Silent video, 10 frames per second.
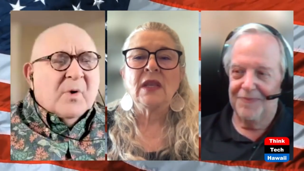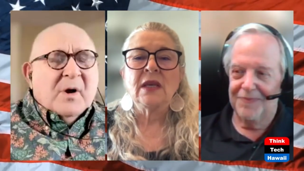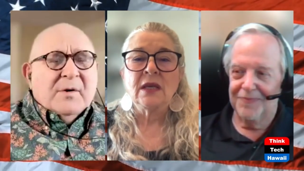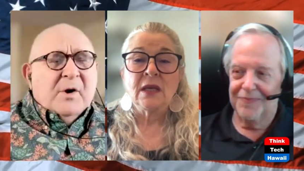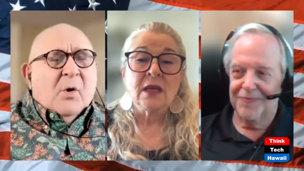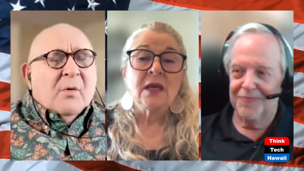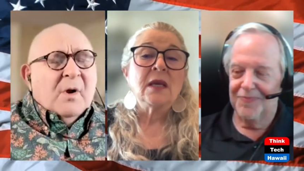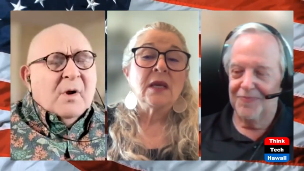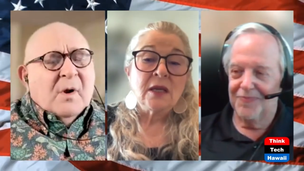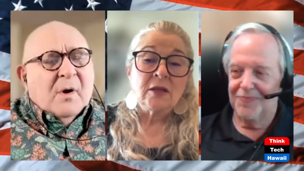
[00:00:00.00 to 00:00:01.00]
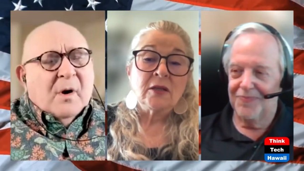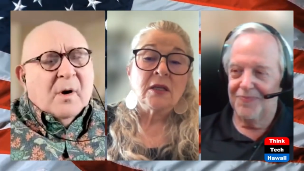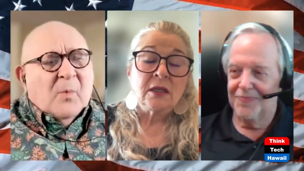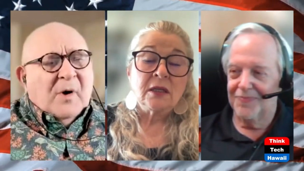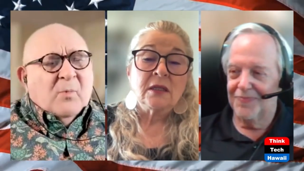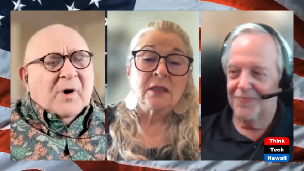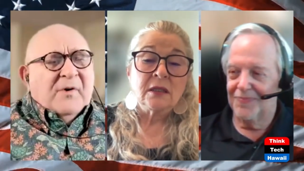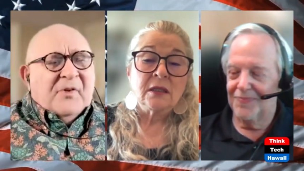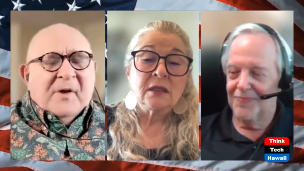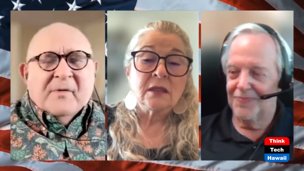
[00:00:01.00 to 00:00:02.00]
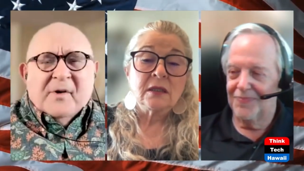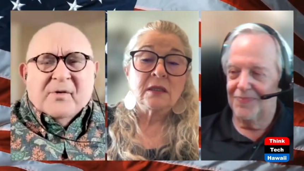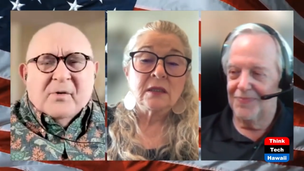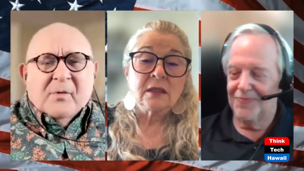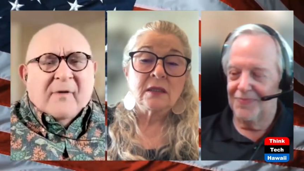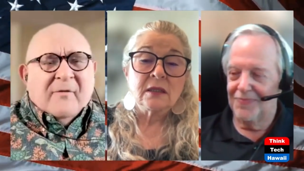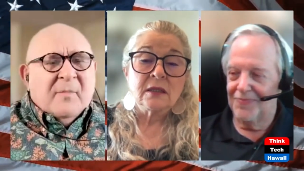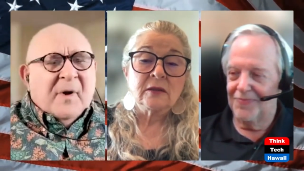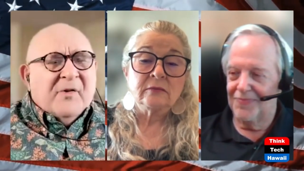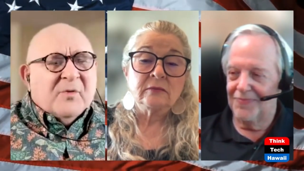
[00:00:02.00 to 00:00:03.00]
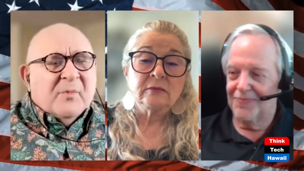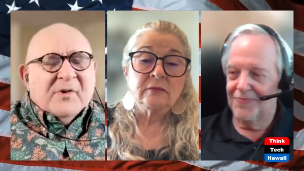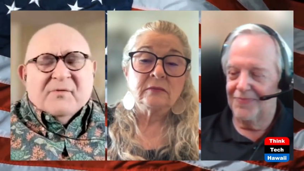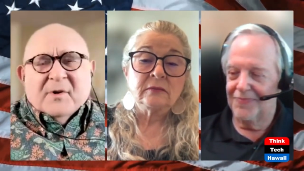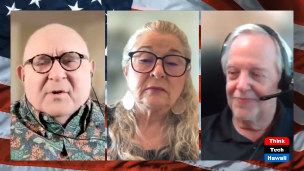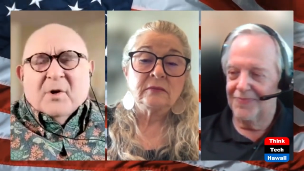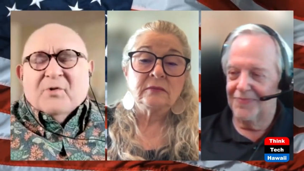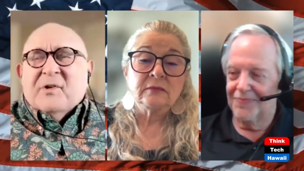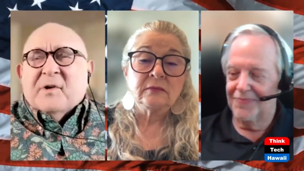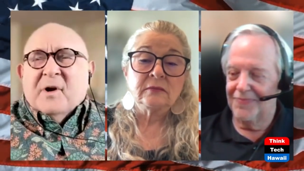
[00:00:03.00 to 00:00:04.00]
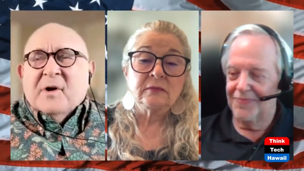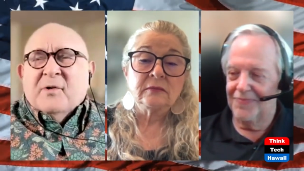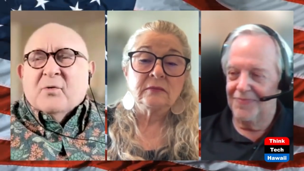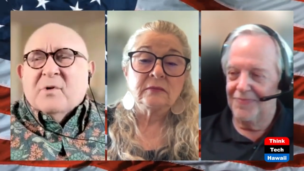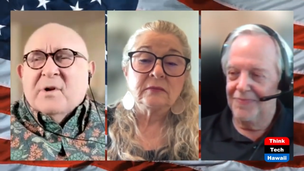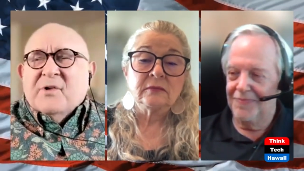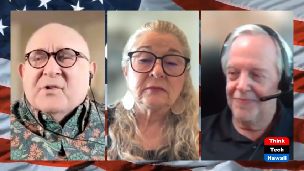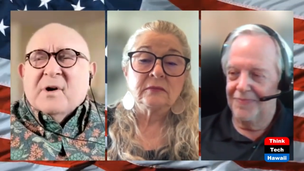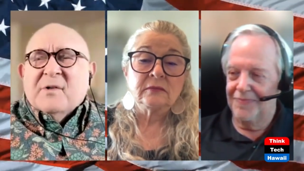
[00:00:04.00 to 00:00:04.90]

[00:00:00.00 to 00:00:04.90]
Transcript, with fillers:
Speaker 1: Well, you know, one thing that you haven't mentioned, but it's closely akin to religion,